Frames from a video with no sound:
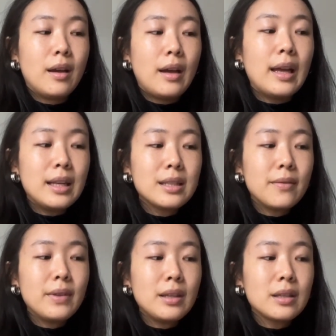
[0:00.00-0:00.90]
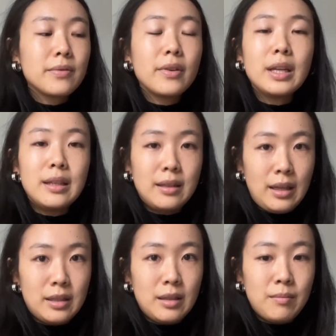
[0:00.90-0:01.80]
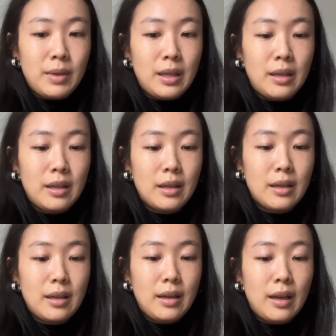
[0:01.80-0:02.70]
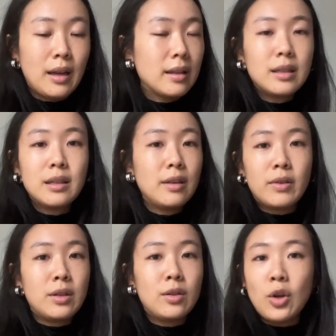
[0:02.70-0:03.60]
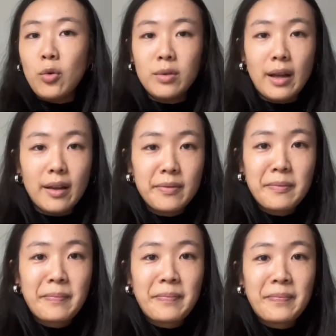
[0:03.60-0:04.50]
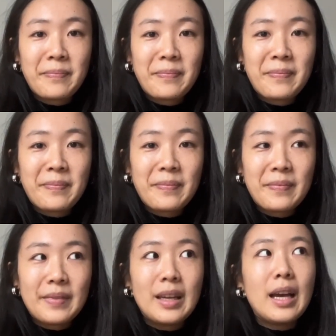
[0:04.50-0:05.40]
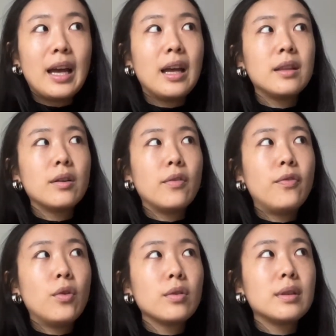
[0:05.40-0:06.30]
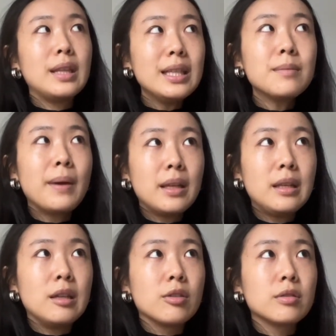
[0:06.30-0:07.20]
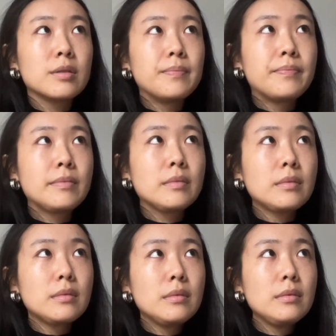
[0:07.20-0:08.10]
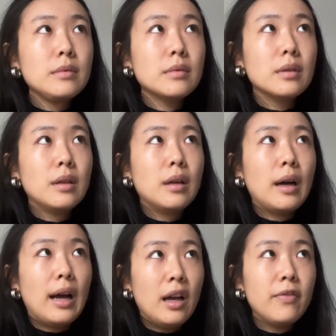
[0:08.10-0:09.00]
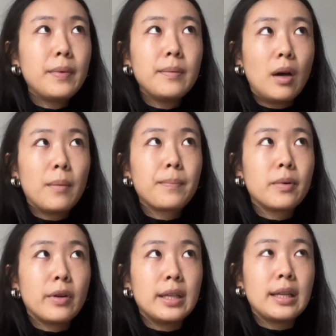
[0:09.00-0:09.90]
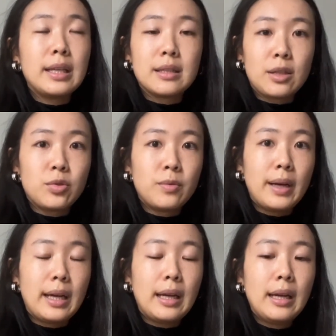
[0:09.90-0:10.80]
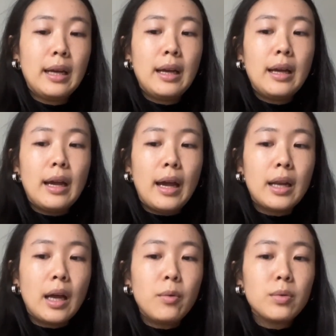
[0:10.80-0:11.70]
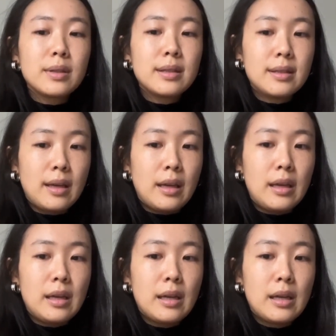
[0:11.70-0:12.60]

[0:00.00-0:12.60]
And it's something that's very innate in me, and I didn't even know that. And for these many years, I've been operating in such a way, and I would say